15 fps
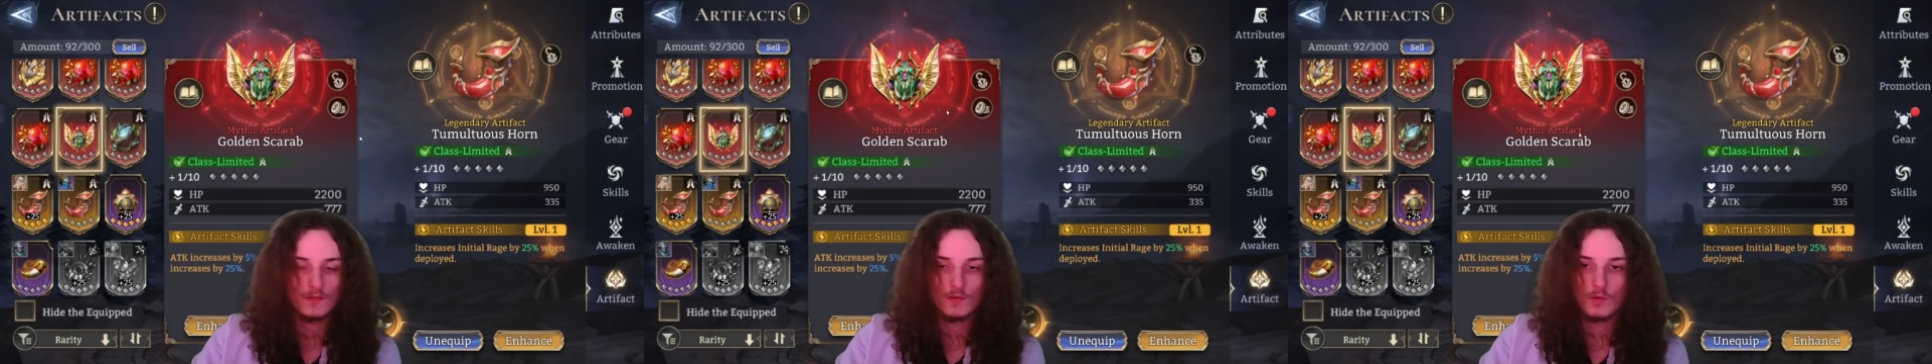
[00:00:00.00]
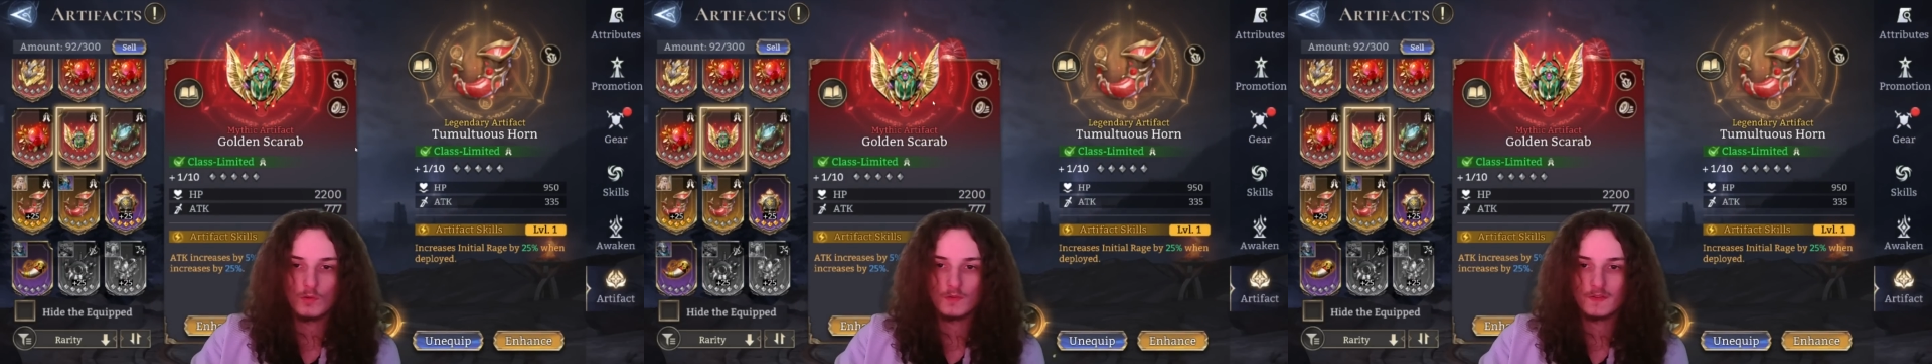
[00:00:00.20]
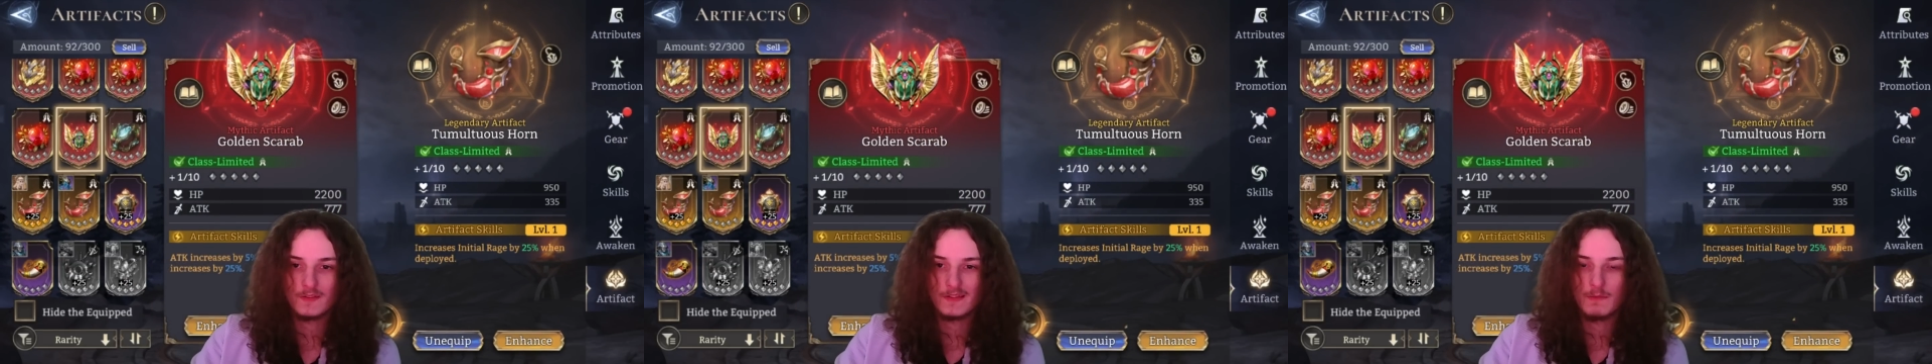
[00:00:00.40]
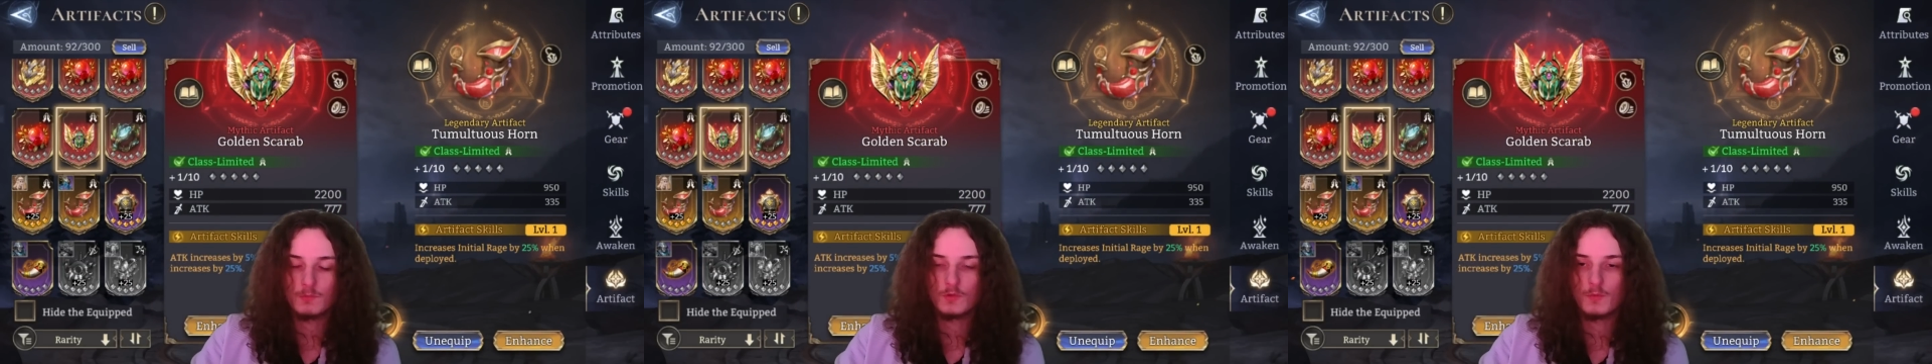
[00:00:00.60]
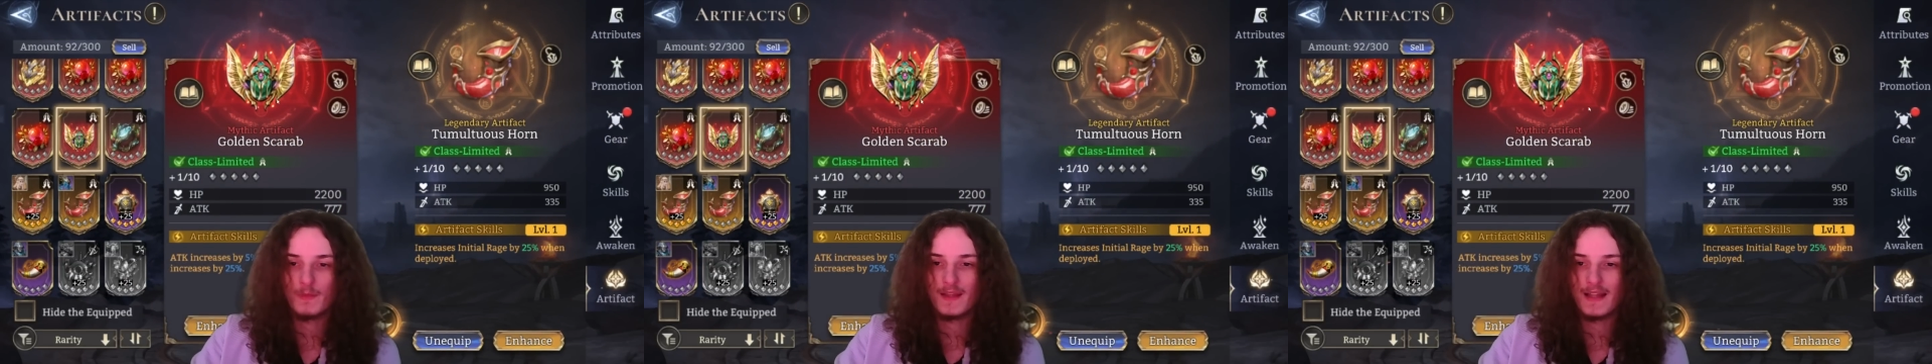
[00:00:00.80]
golden scarab
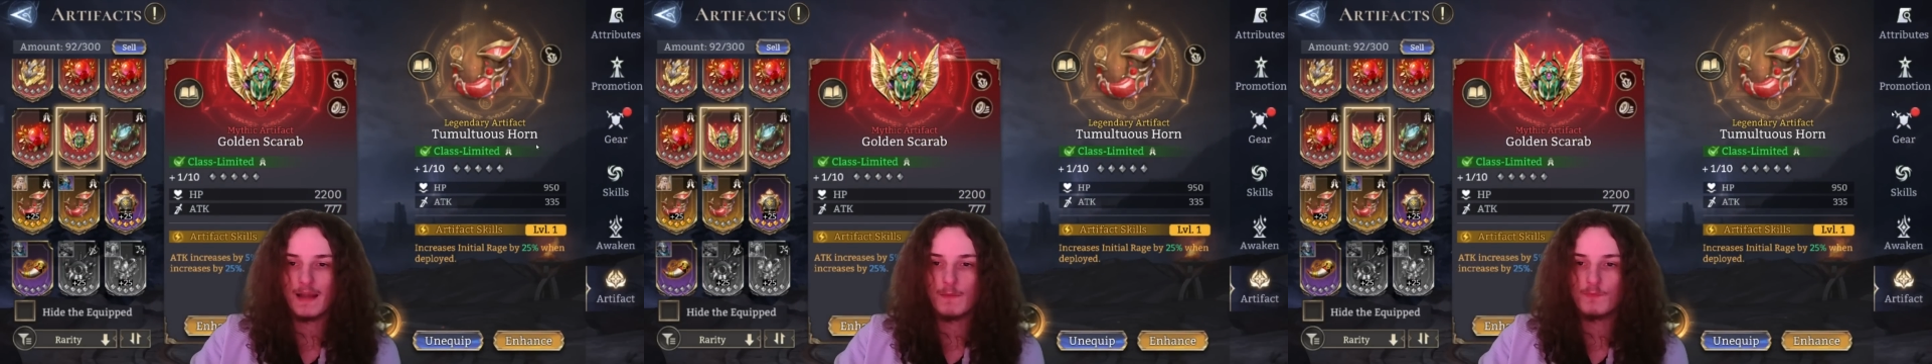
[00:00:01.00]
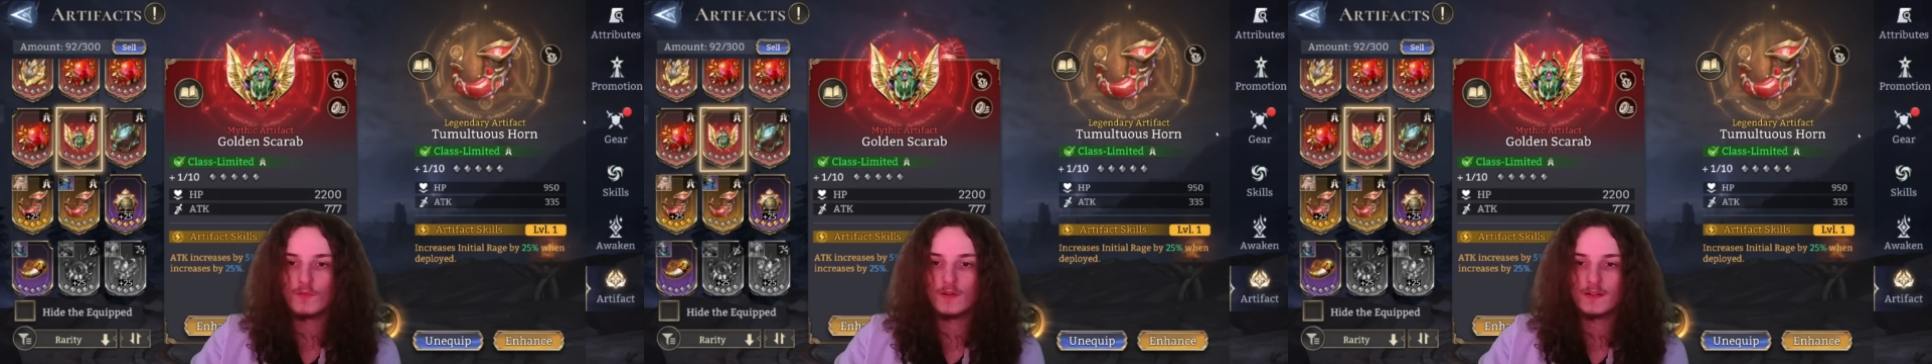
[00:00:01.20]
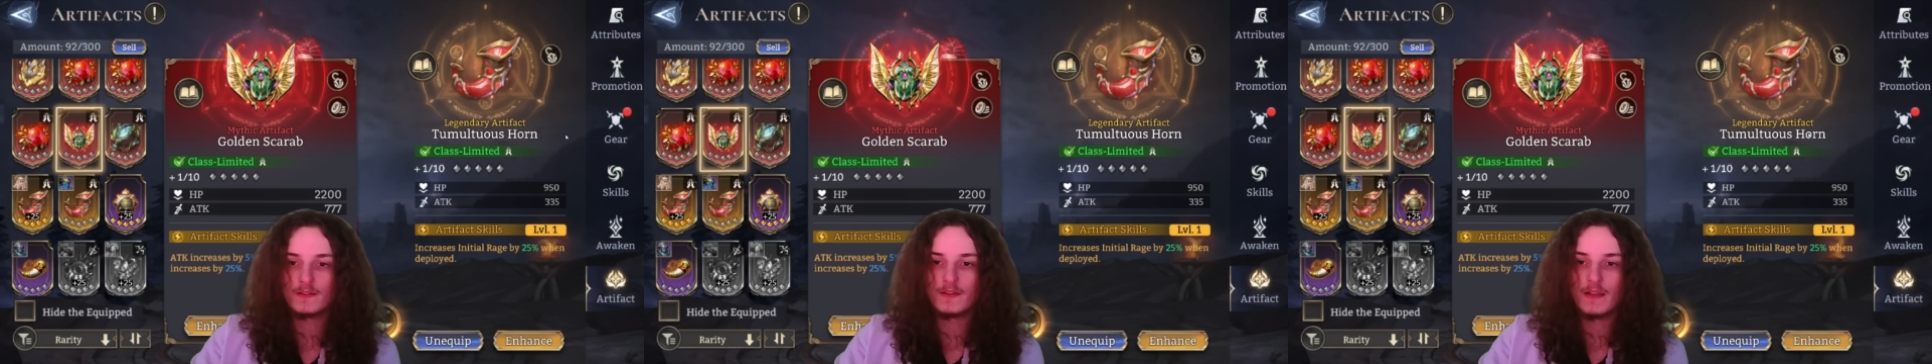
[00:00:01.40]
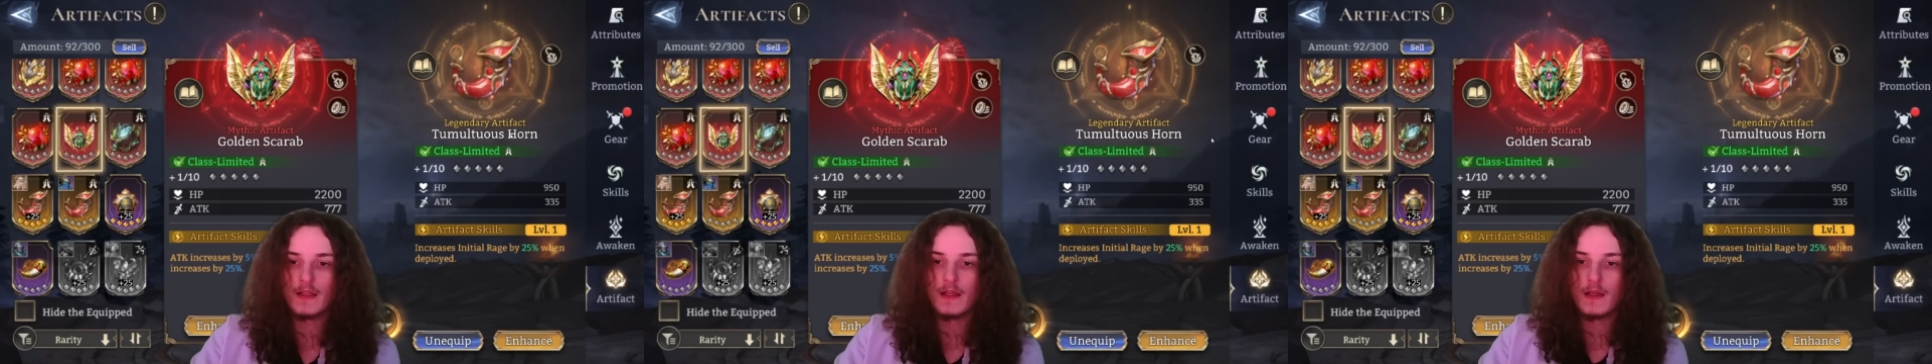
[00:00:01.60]
to make up for it.